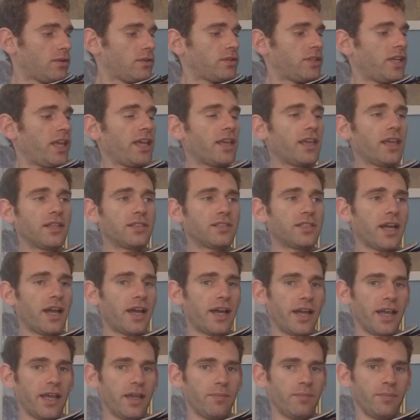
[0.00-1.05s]
Taking
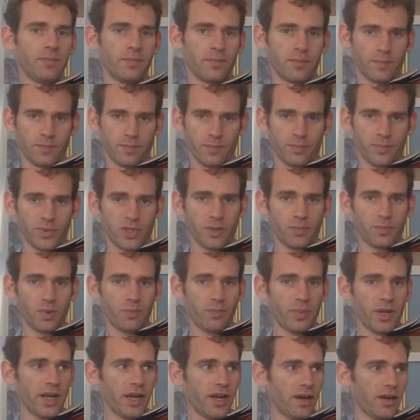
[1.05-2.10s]
time to
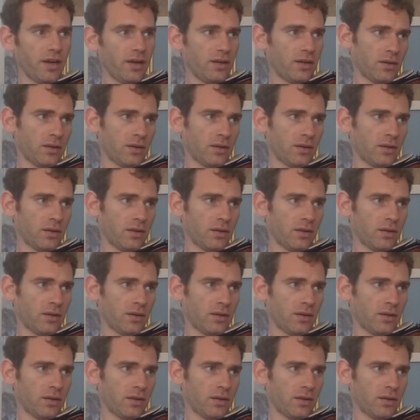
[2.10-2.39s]
prepare